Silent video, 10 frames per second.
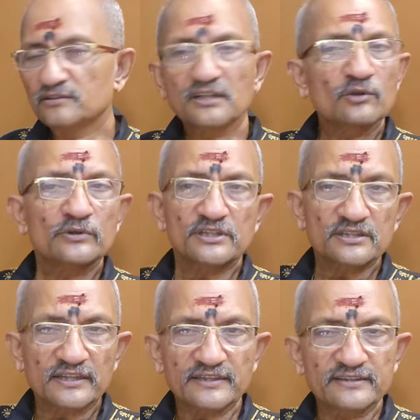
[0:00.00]
Now it
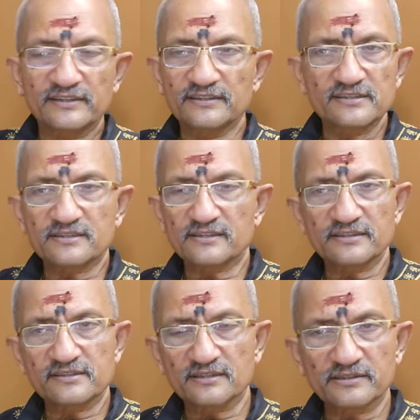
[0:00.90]
is getting delisted.
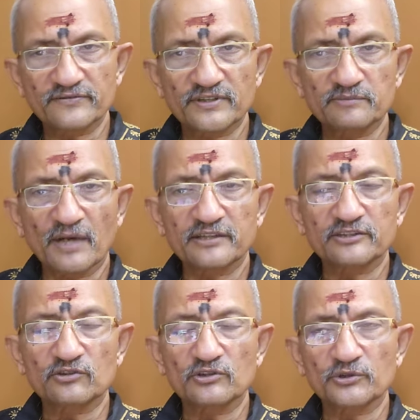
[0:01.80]
It's a different
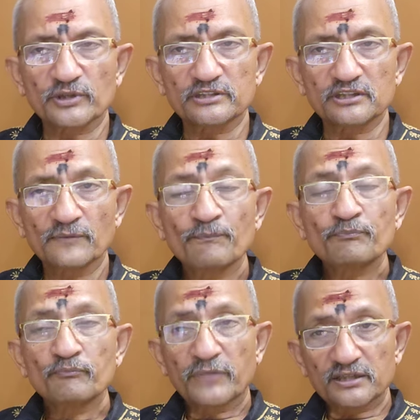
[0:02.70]
matter altogether.
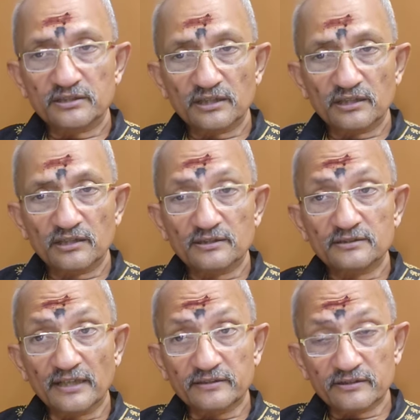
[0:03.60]
But
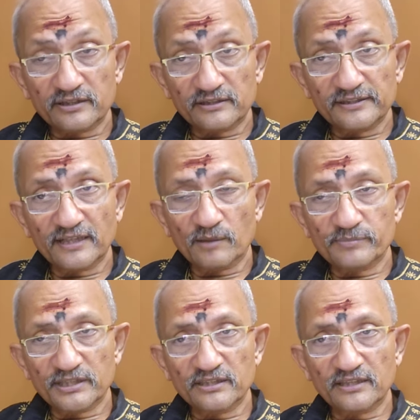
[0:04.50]
that really
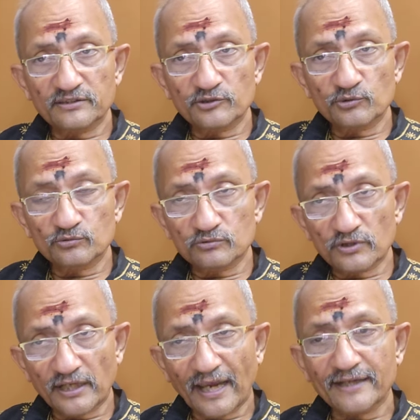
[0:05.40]
happened, and you
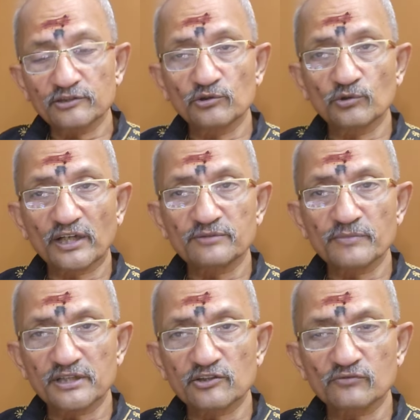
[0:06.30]
can look at
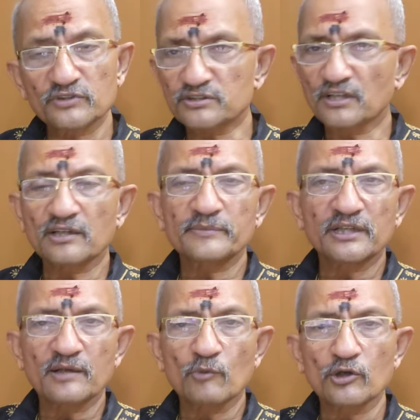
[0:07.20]
many of these shares. I
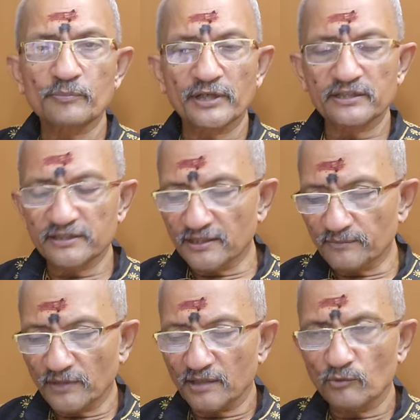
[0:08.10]
mean, I bought
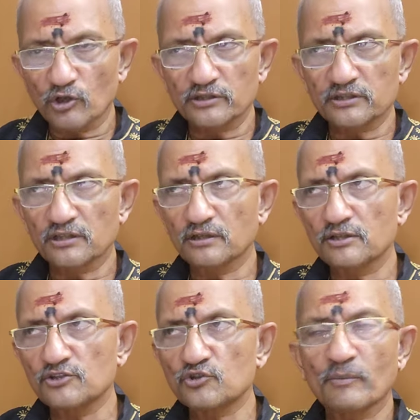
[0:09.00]
Paytm, I bought
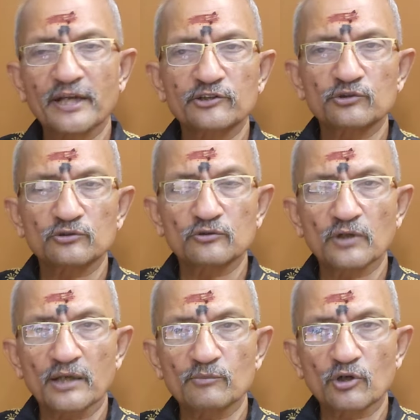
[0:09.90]

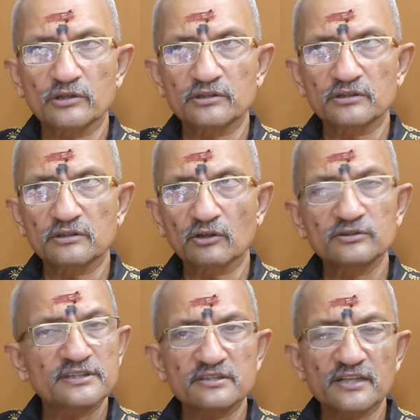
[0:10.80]
Zomato, I bought
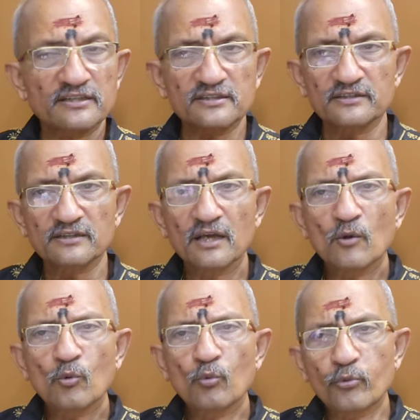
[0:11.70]
all these shares at
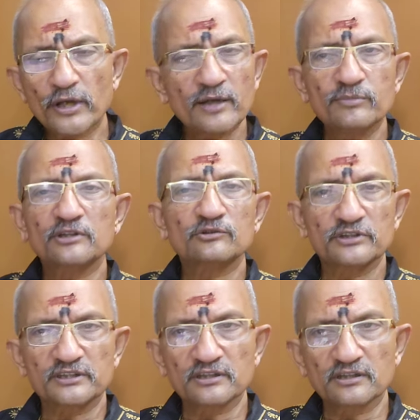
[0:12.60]
way below
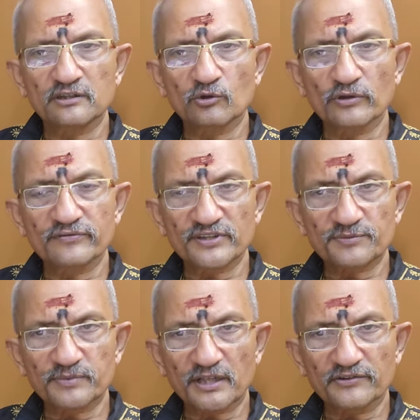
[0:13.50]
the
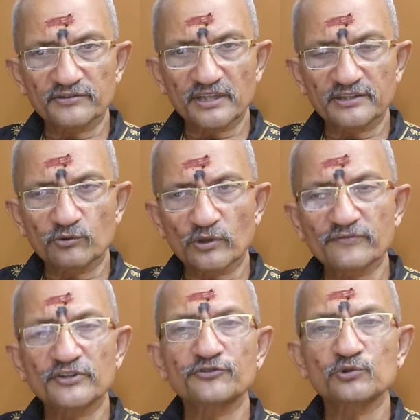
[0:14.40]
OFS price, right?
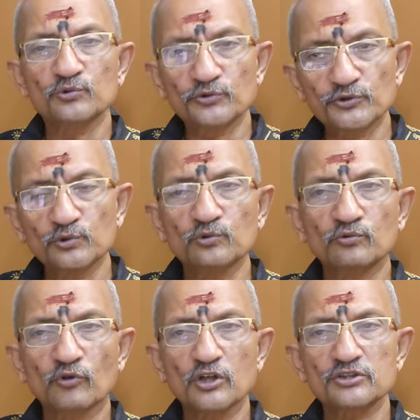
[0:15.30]
OFS you knew
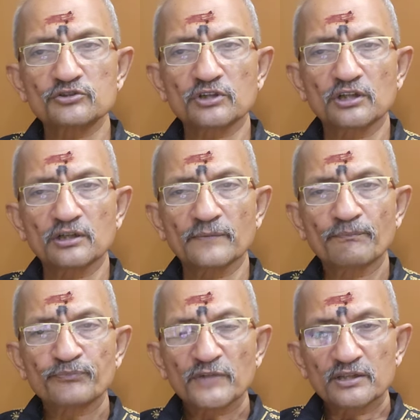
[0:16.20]
was
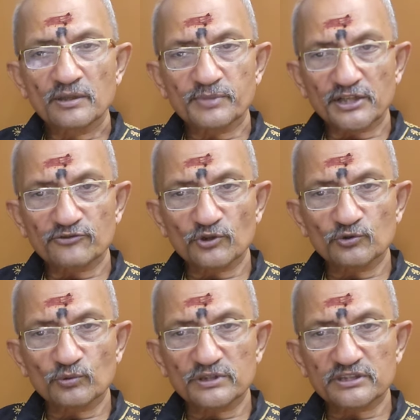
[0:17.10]
the price was
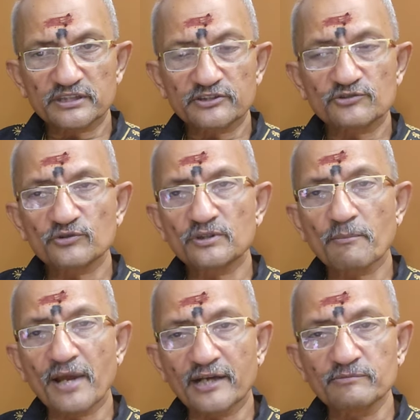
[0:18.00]
overstated. So in a
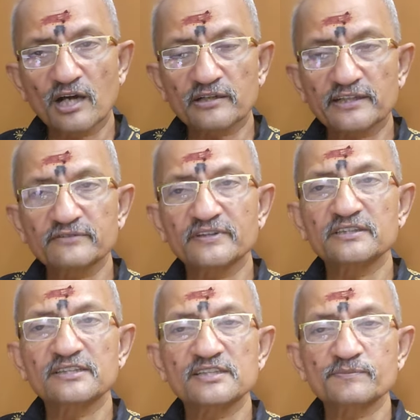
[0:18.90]
bad market,
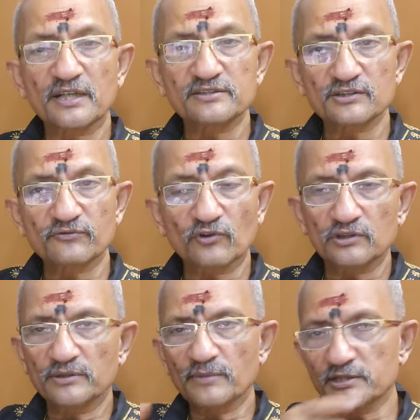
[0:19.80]
when these prices
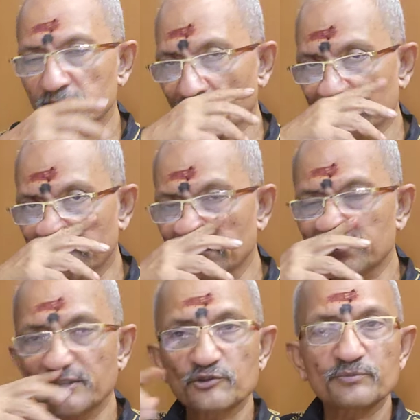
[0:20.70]
fall, imagine
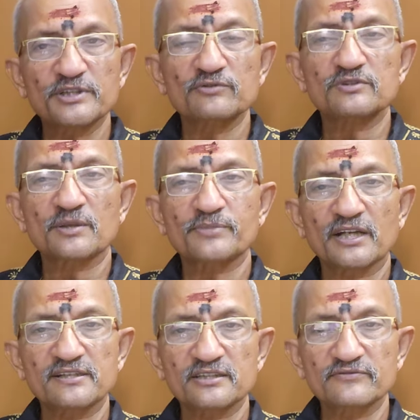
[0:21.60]
1800 rupees was the
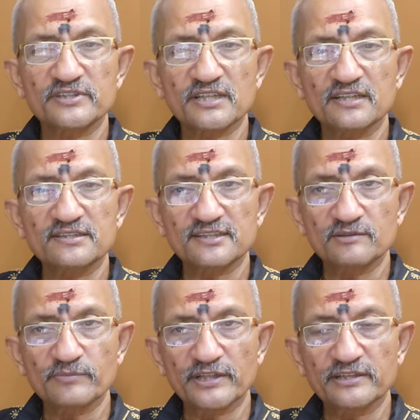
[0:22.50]
price at which I had
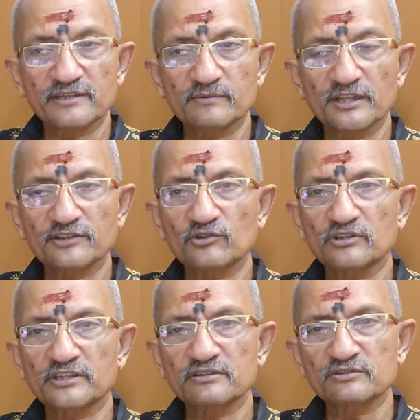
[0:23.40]
seen Paytm, and I
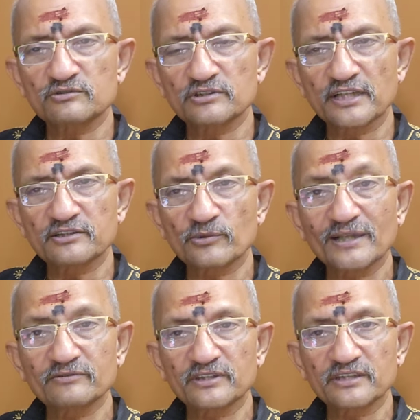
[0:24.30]
thought it is good at
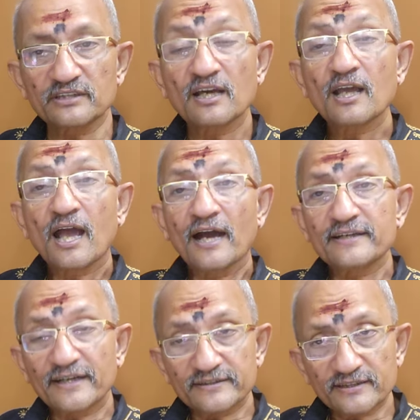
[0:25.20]
1200.
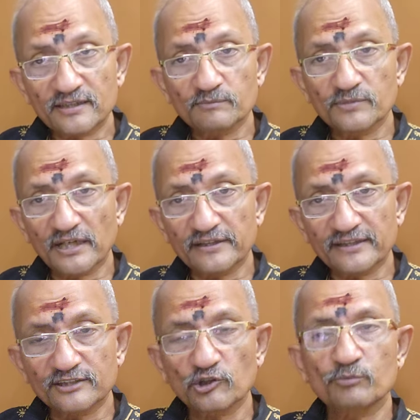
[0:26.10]
I ended up
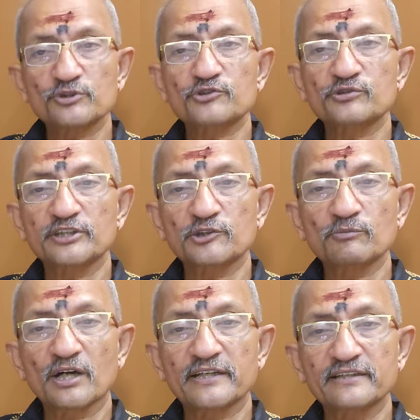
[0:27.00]
getting an opportunity to
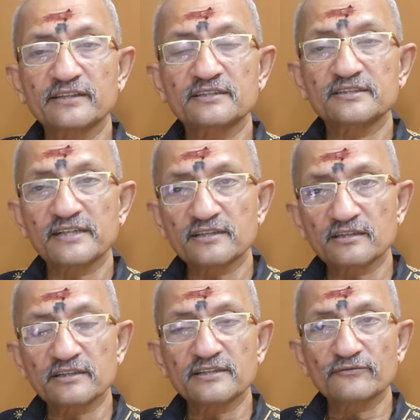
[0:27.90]
buy it at
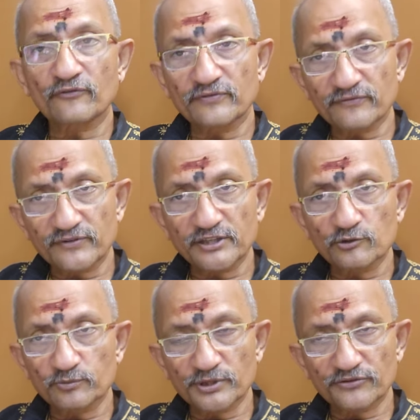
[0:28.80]
350
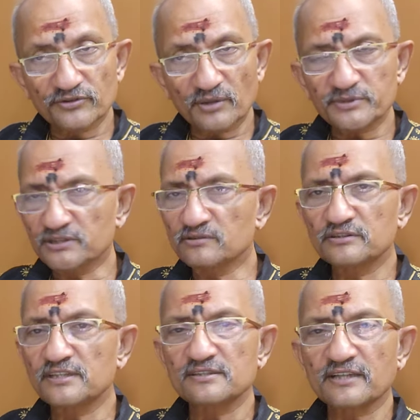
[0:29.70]
rupees. I mean,
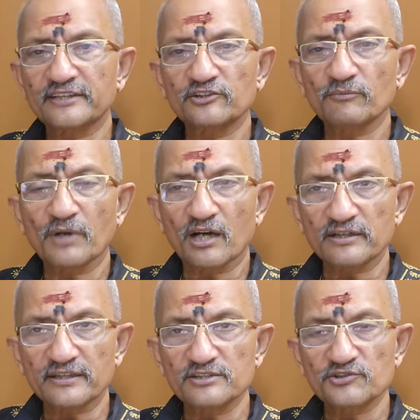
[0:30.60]
these kind of
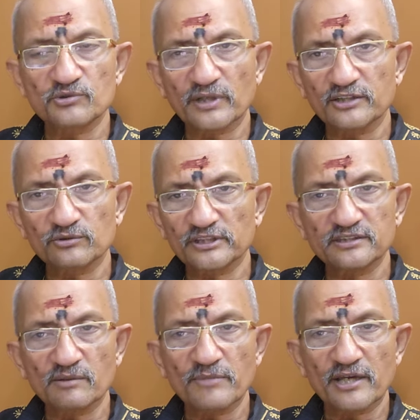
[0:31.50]
bargains you get only
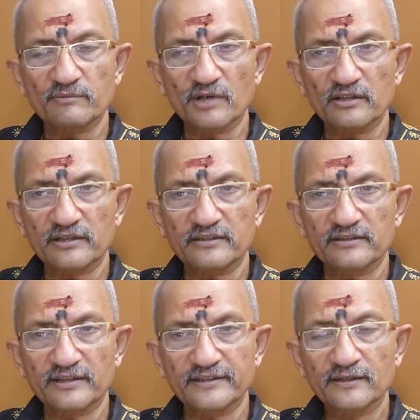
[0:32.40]
in a bear
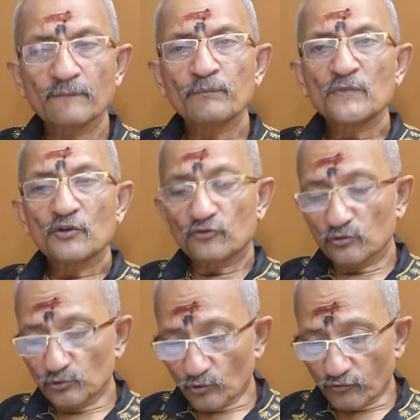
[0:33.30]
market, right?
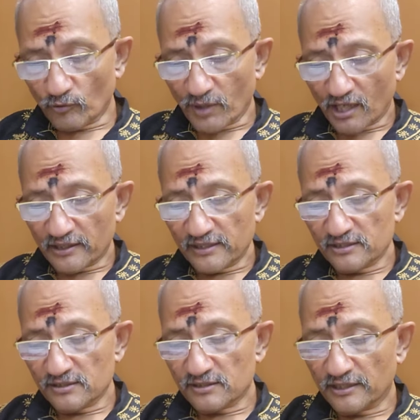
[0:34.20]
So look for
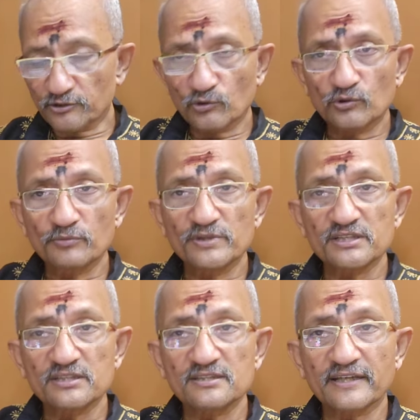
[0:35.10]
bargains and don't
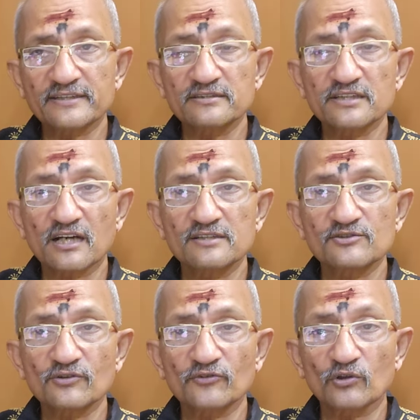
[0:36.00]
miss the second
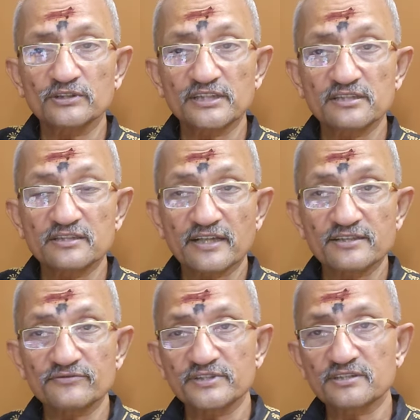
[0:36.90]
chance of all these
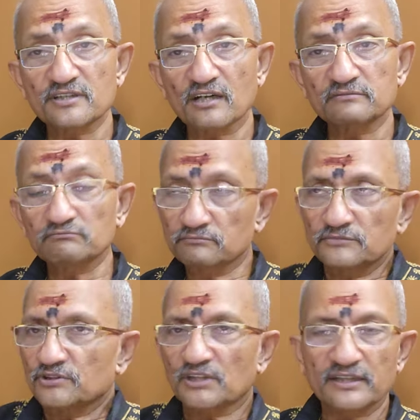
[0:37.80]
shares which are
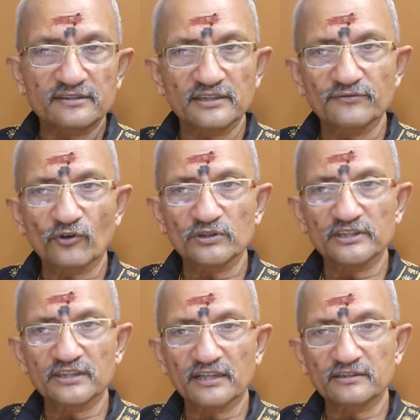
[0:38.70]
suddenly
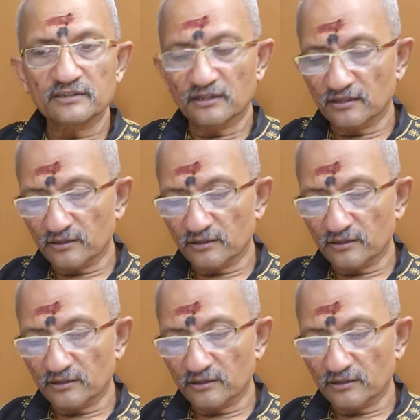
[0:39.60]
falling and